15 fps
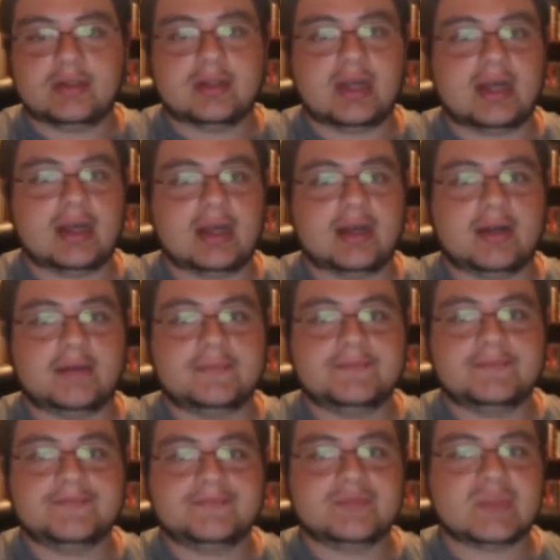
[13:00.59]

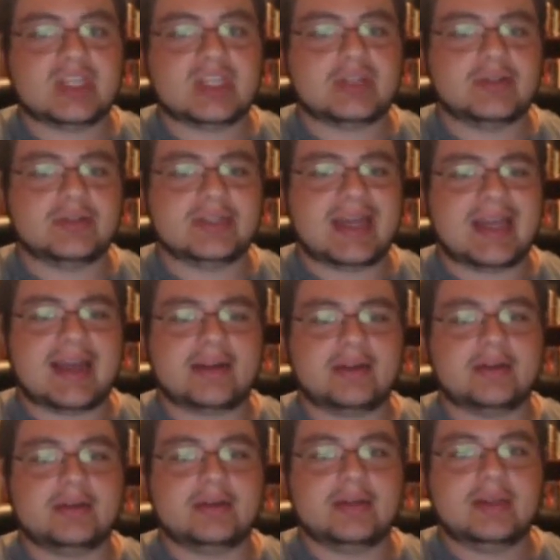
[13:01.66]
your
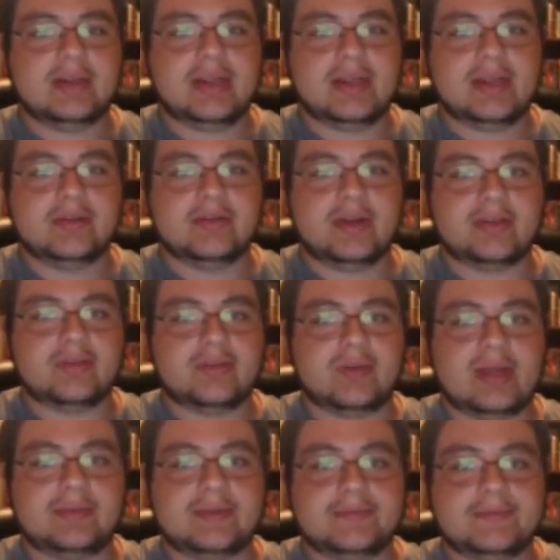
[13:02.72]
dagger and your other
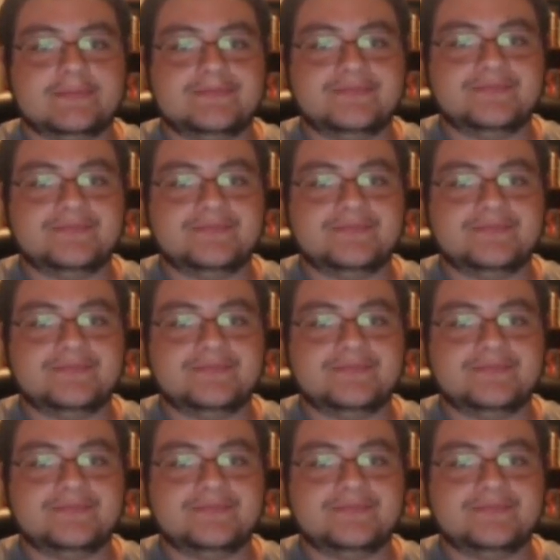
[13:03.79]
weapon.